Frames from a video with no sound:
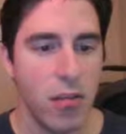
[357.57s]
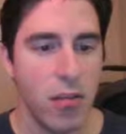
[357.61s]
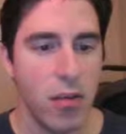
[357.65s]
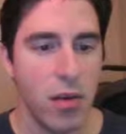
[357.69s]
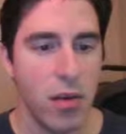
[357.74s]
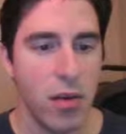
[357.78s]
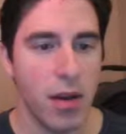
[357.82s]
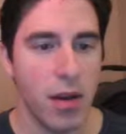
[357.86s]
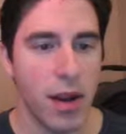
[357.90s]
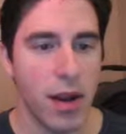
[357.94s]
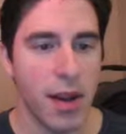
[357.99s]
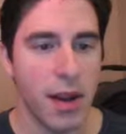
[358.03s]

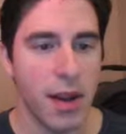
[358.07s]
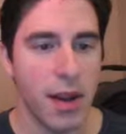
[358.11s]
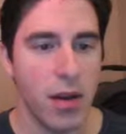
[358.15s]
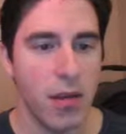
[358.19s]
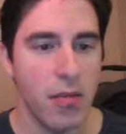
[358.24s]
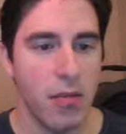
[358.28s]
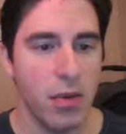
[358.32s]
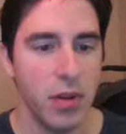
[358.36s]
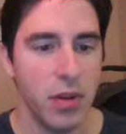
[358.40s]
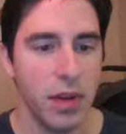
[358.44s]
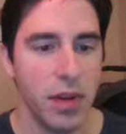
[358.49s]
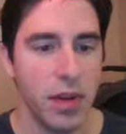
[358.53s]
but I
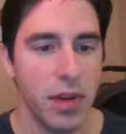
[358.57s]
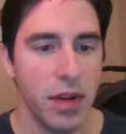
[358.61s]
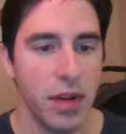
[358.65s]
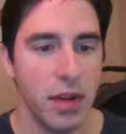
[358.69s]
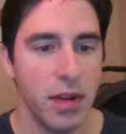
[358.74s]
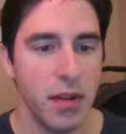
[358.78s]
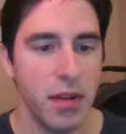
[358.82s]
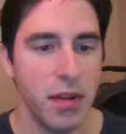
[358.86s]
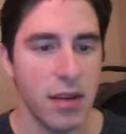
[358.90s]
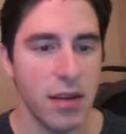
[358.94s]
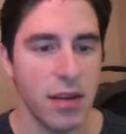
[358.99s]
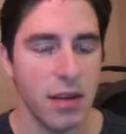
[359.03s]
can play
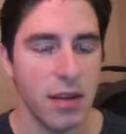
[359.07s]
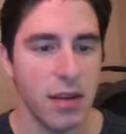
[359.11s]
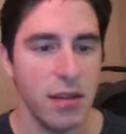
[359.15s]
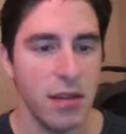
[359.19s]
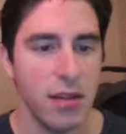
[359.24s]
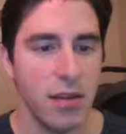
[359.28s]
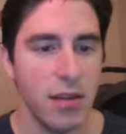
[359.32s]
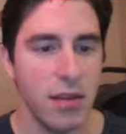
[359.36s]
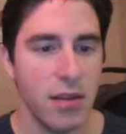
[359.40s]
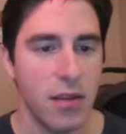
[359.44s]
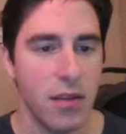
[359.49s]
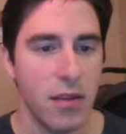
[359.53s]
this.